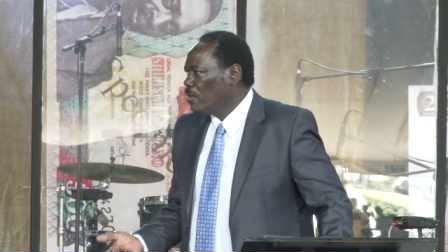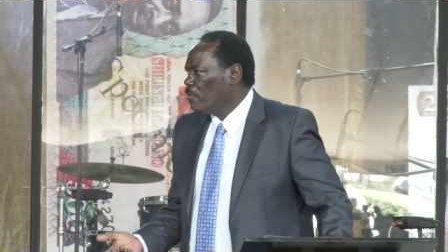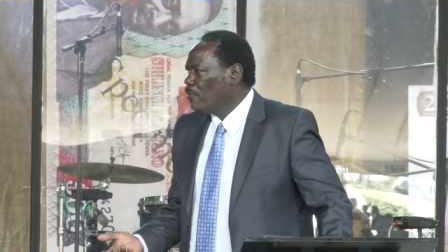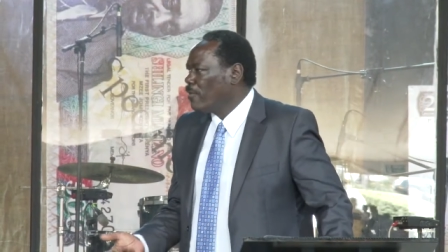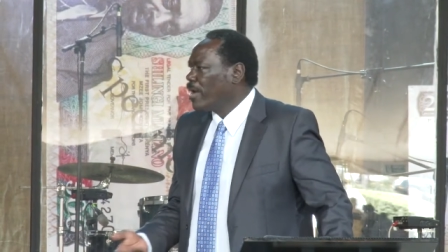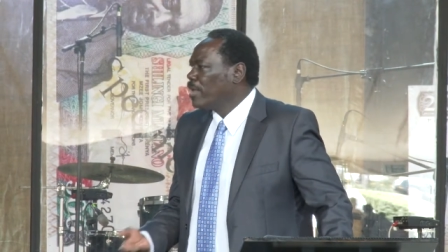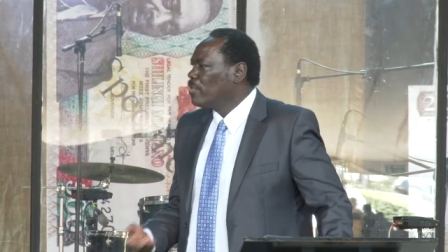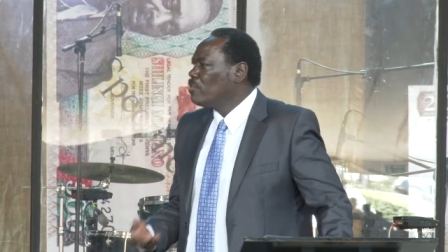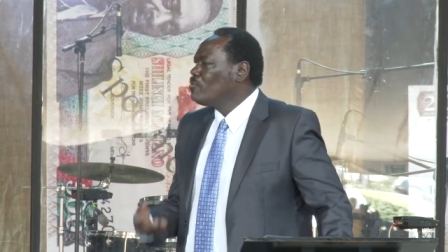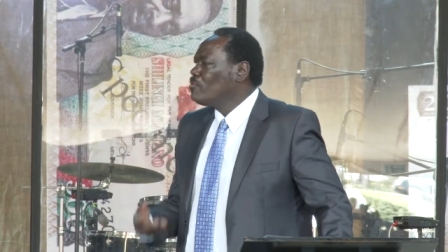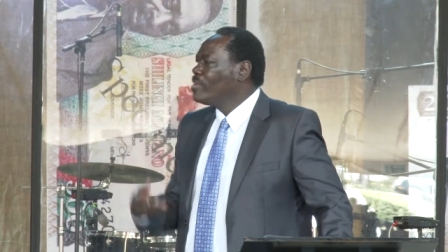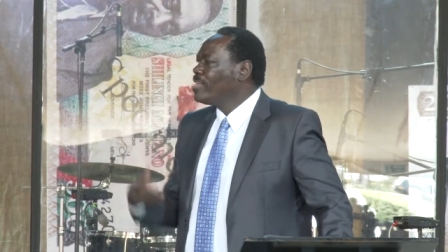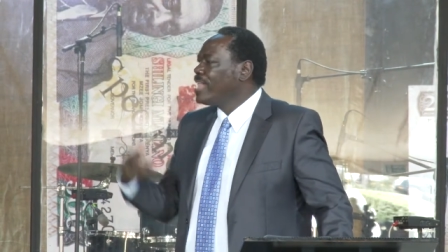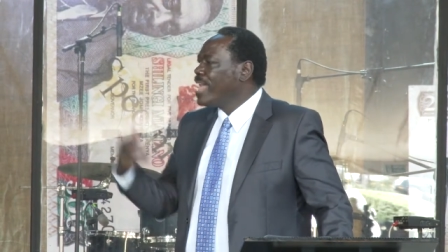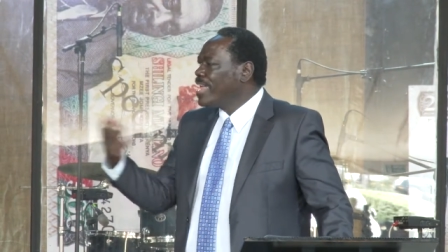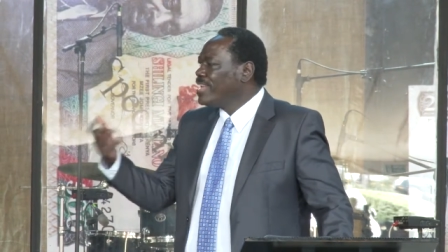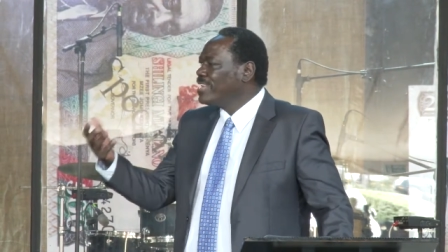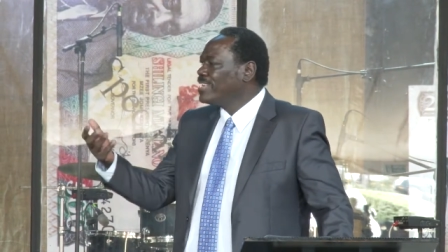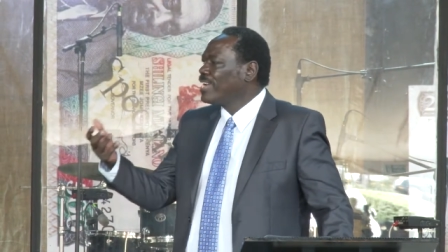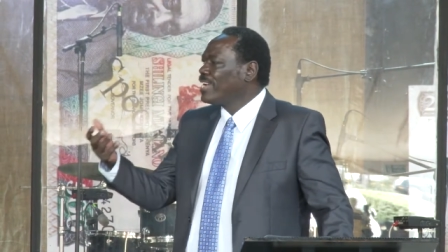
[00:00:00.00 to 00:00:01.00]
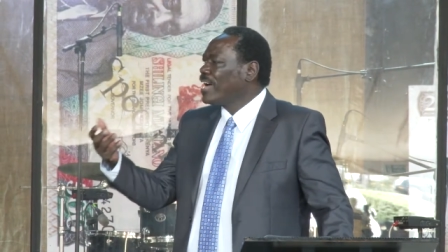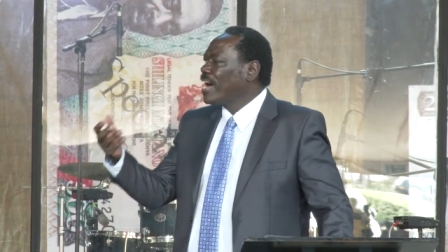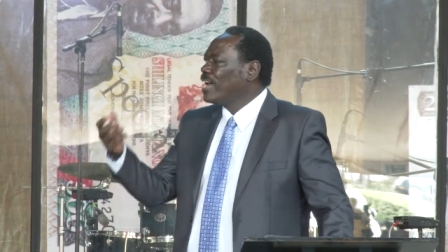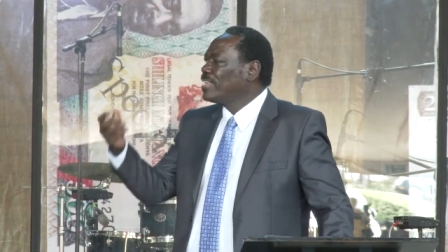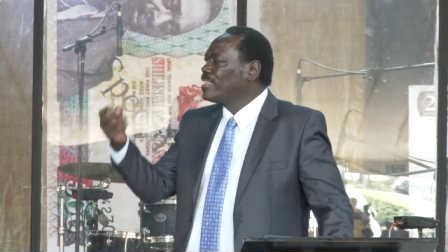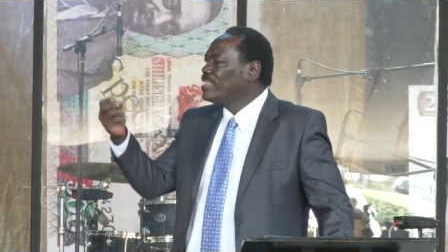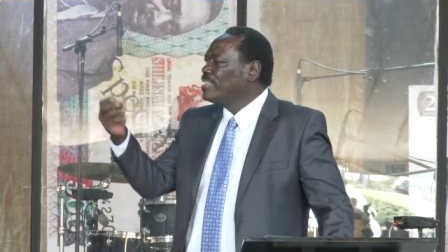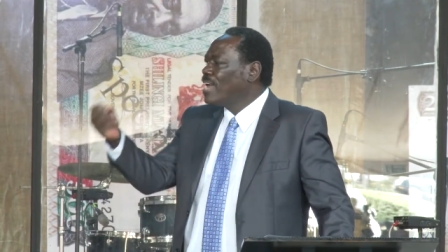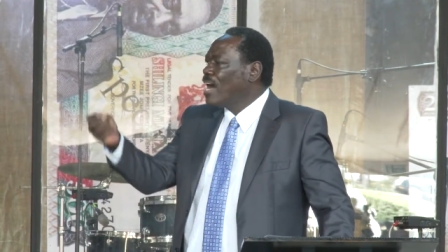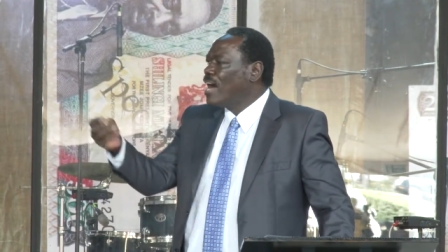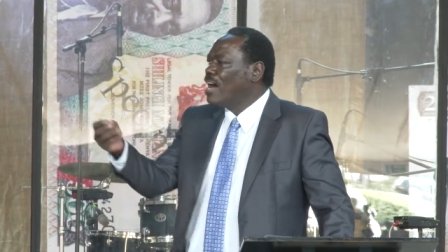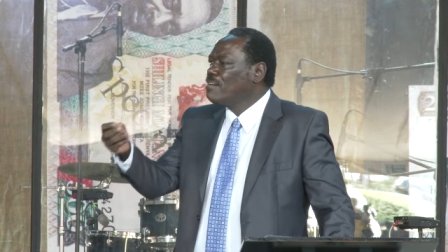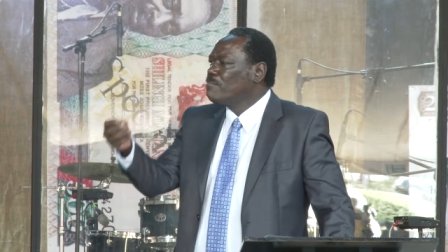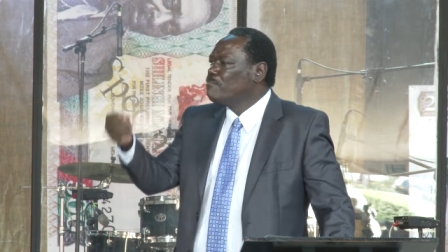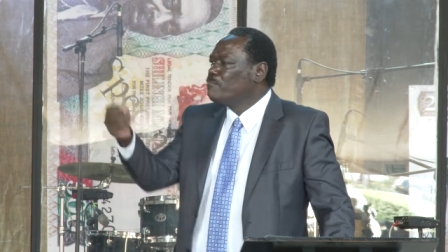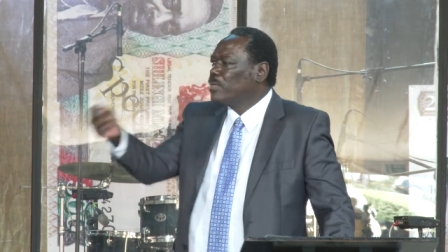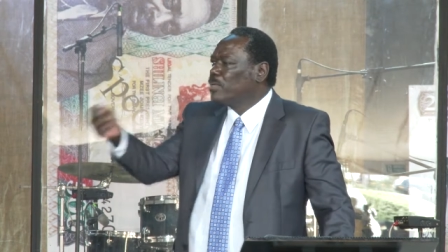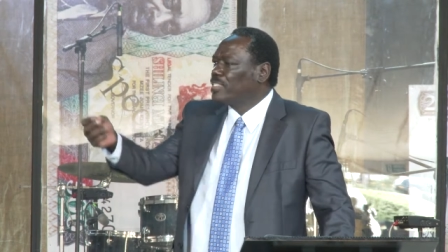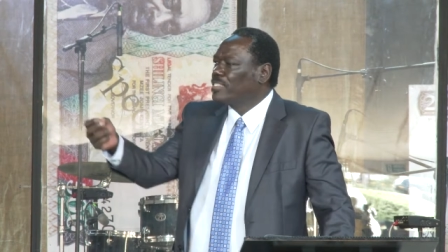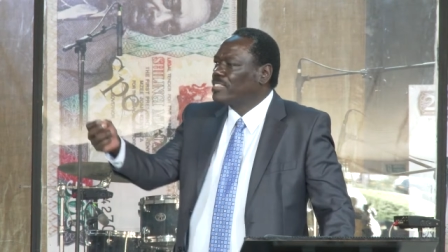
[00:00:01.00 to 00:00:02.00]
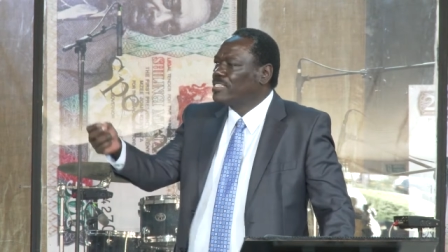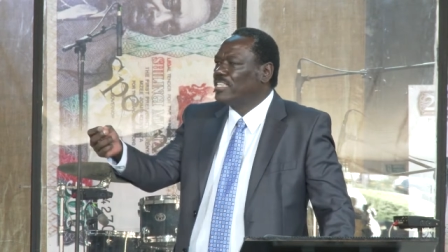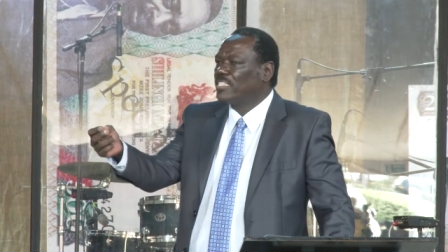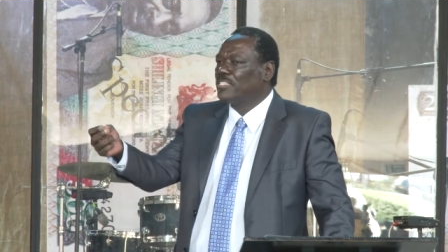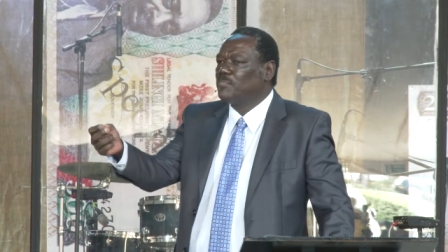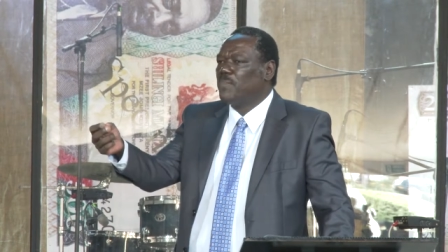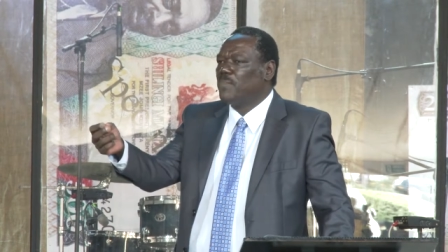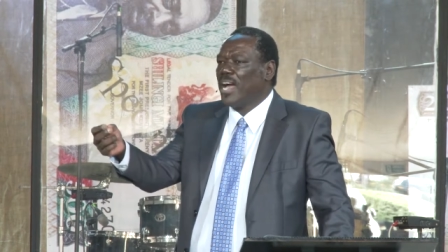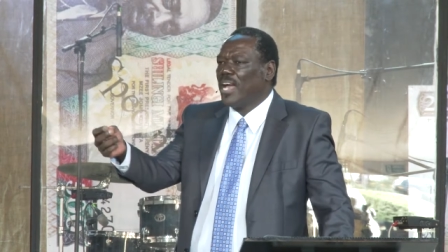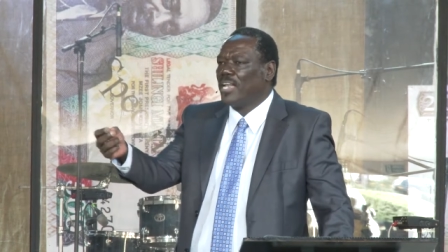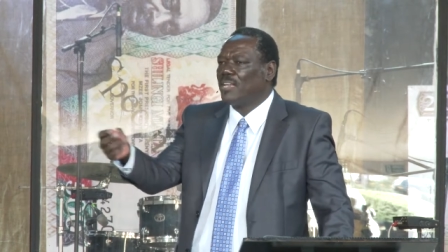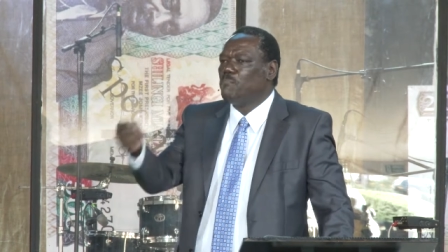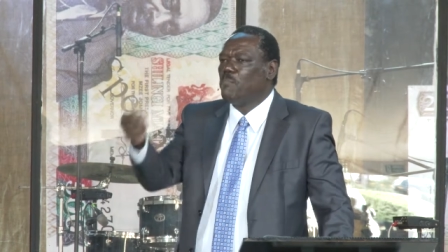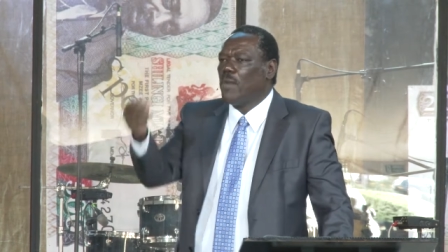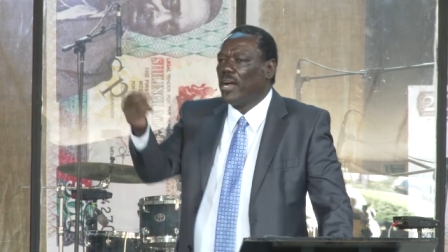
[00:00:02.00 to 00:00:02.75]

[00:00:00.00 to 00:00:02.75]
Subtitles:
where you lend a young businessman